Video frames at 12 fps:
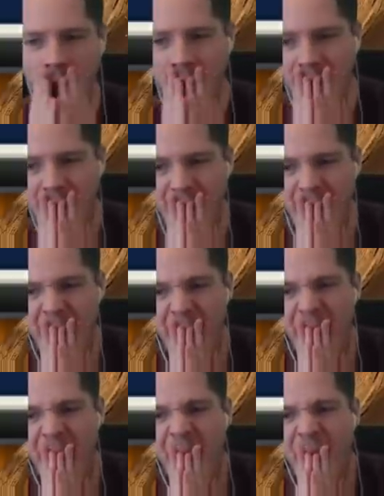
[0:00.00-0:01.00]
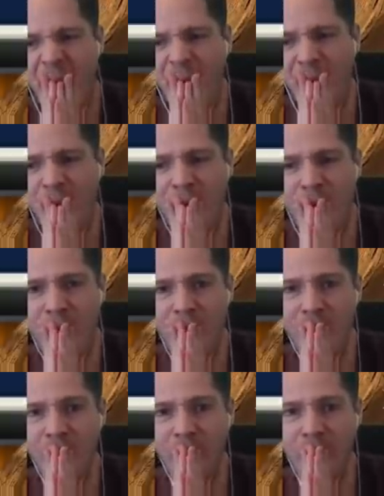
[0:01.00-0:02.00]

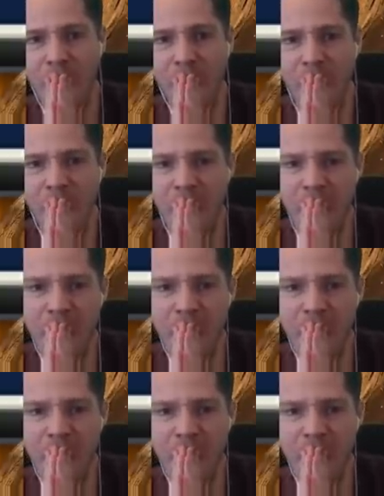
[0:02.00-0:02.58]
No one is speaking in this clip.